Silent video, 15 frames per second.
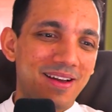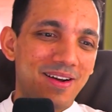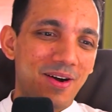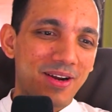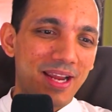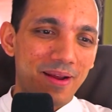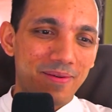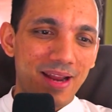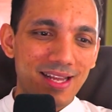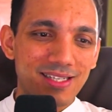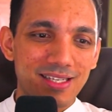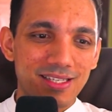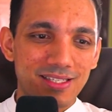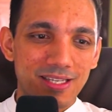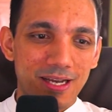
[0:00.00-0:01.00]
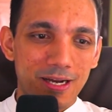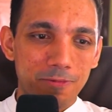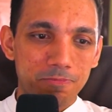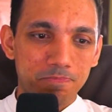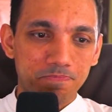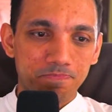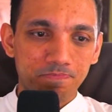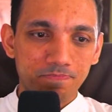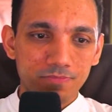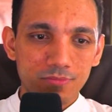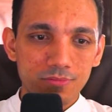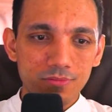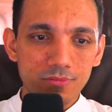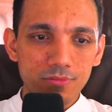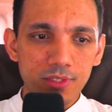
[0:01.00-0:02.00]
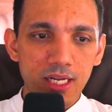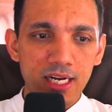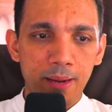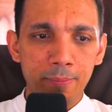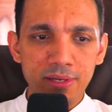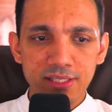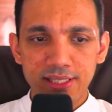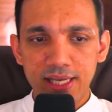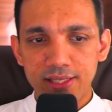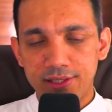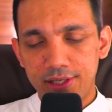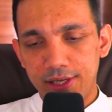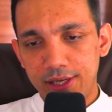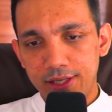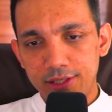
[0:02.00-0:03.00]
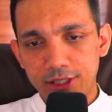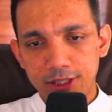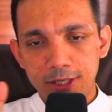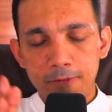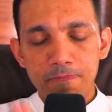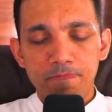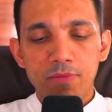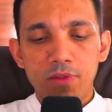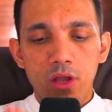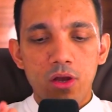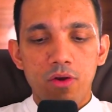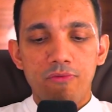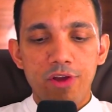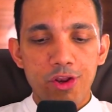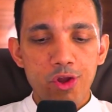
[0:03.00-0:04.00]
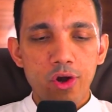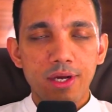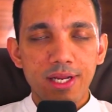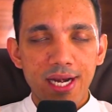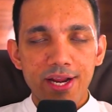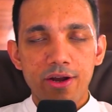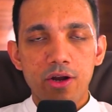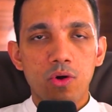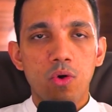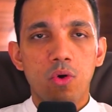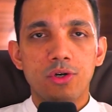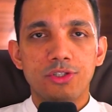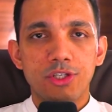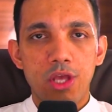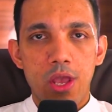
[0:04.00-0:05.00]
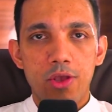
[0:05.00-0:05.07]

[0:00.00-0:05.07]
Okay, next is number 6 is when you're creating a course,